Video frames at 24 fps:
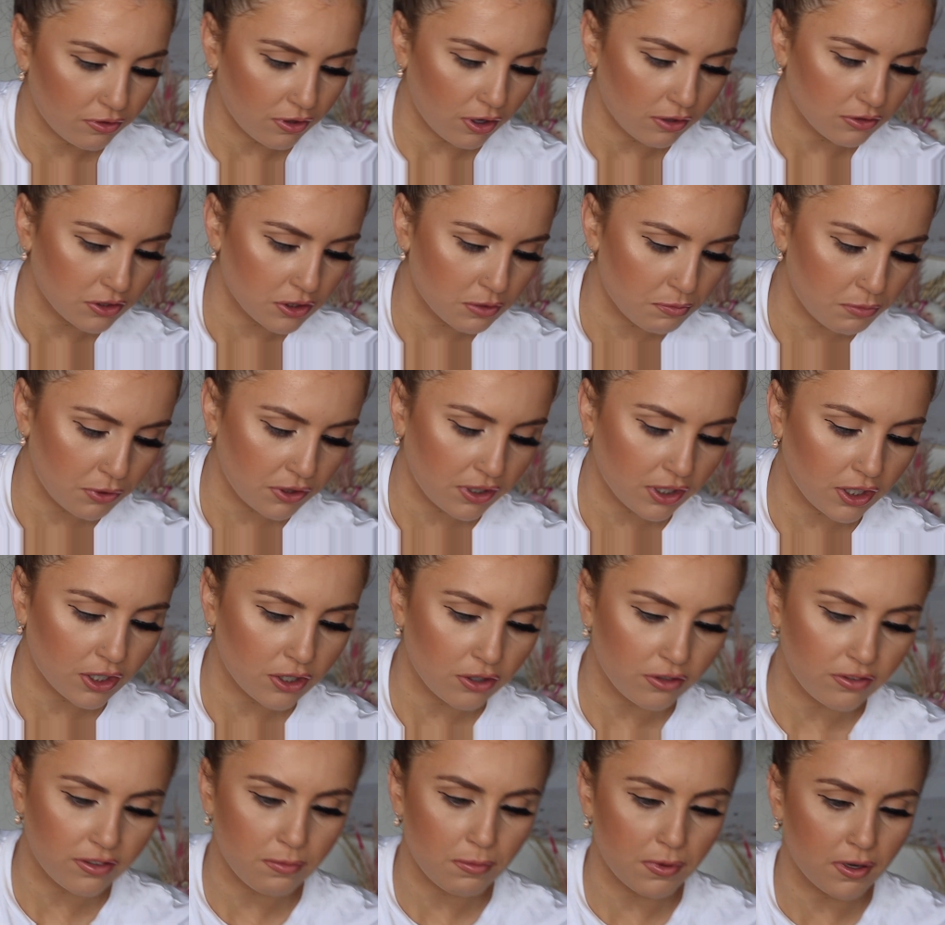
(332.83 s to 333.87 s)
So I'll just put the
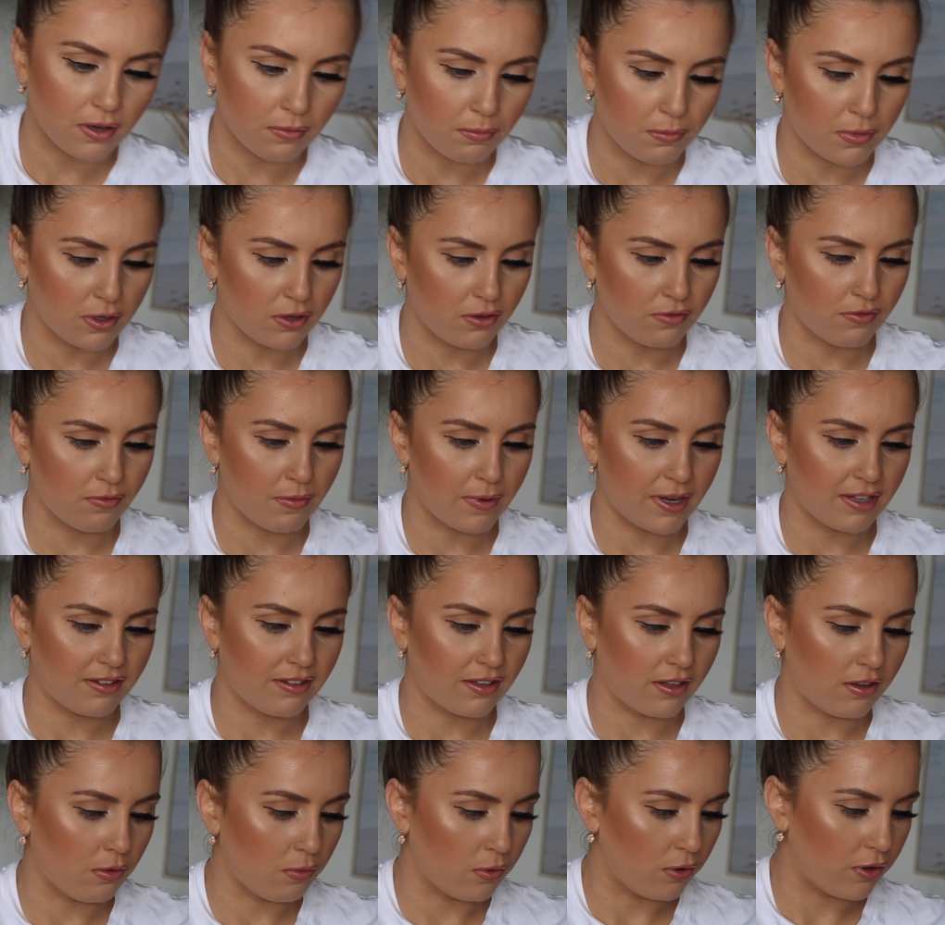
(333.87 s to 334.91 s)
Q-tip in a bit of
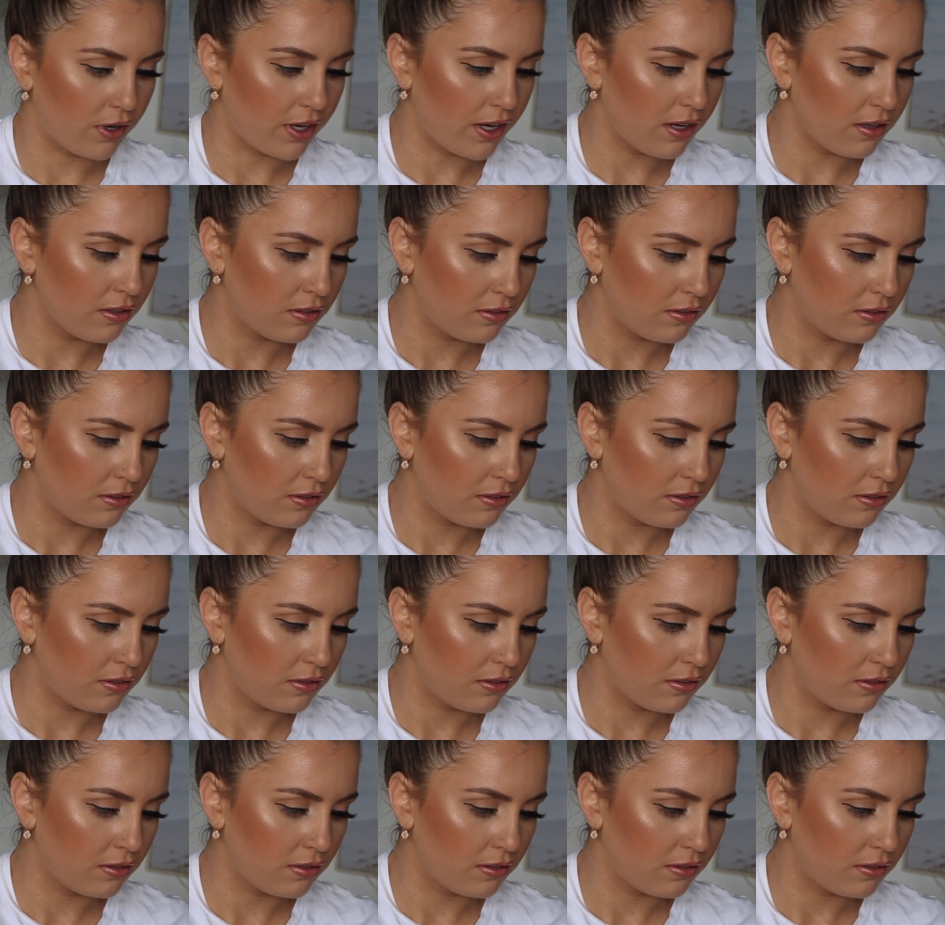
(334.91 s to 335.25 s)
micellar water.